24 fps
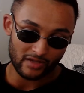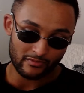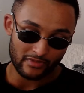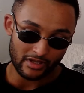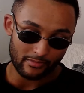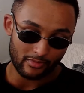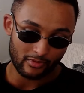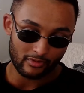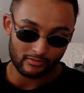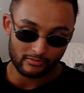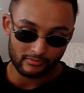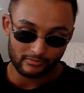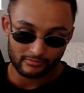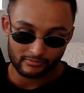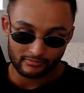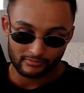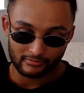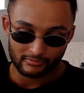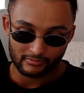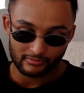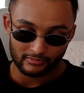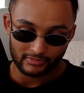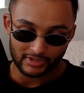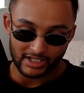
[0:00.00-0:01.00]
people.
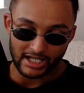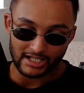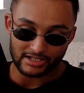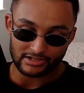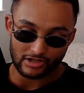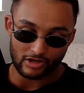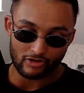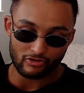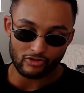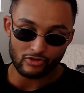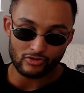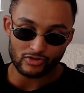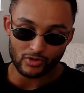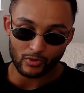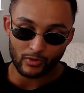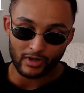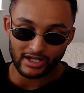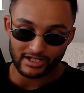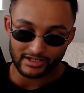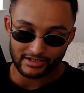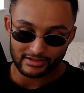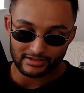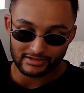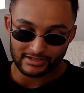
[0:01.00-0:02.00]
That's a
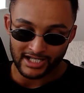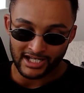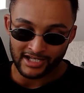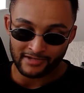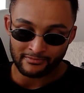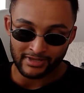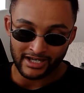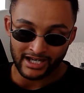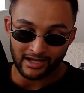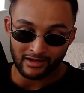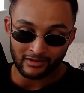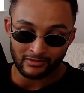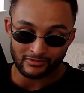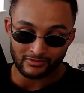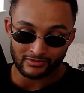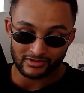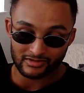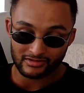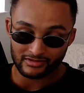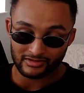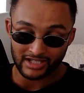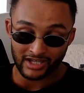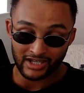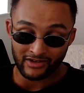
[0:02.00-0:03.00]
cruiserweight. 10 pounds.
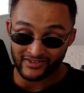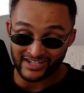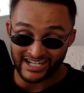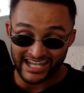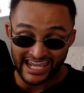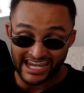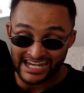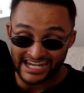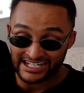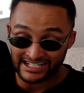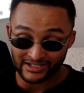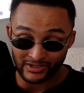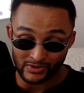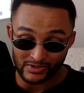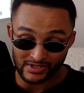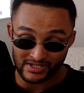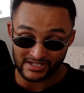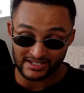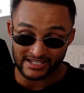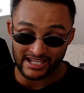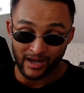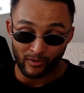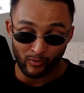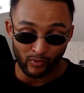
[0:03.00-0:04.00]
Devin Haney loses
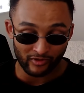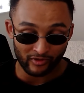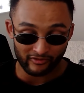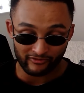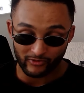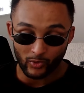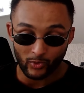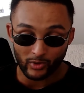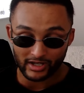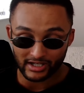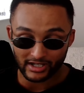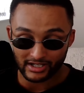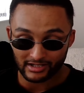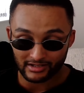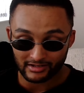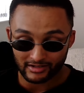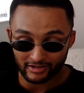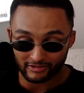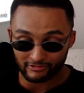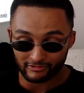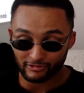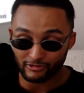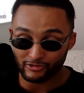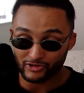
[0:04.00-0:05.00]
that at 140. A
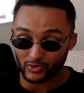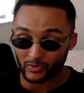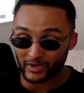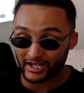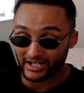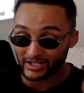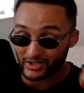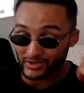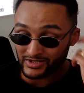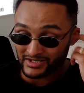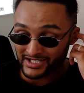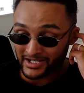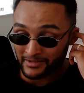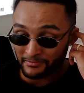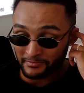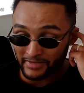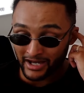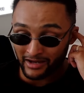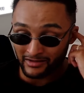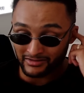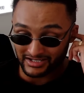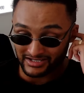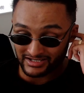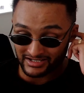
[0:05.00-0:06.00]
cruiserweight losing 10
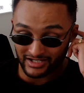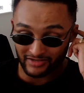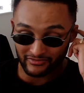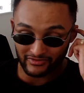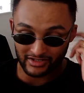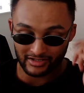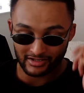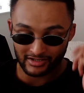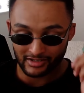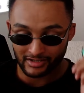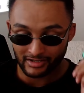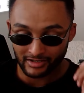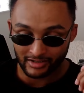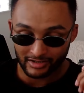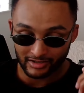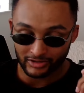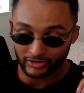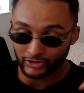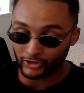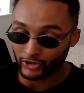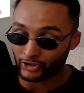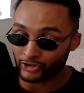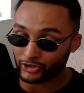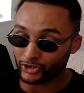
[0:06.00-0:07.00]
pounds is nothing.
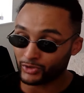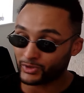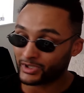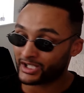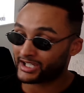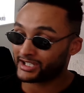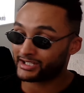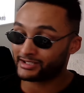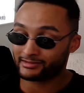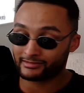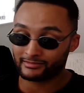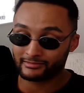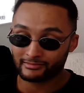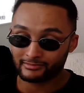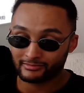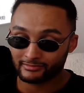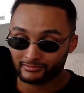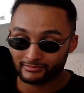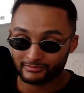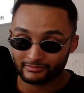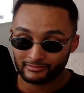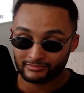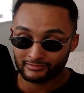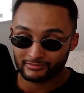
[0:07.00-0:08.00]
You can do that in
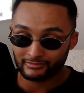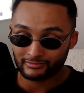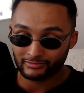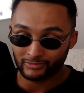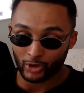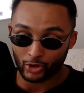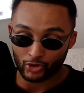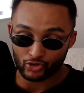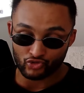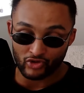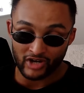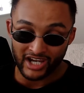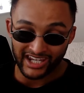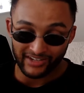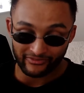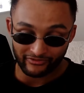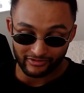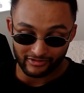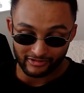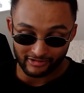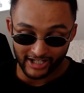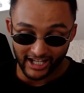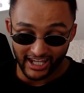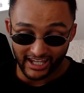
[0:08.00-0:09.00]
not drinking
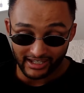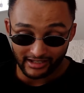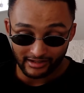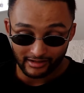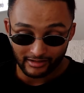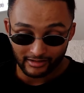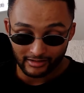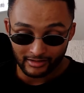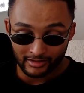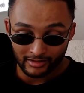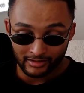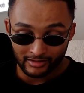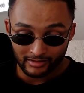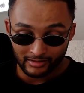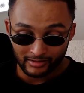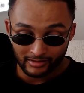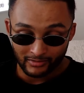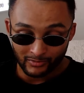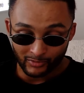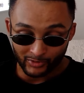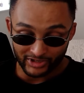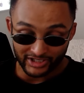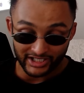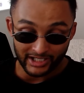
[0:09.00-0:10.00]
for a day.
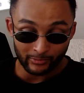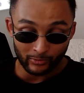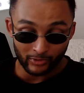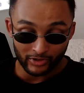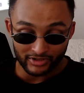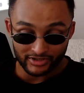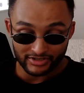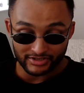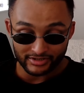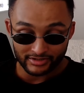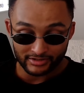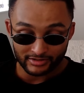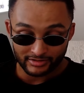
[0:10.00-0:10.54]
One of them ones.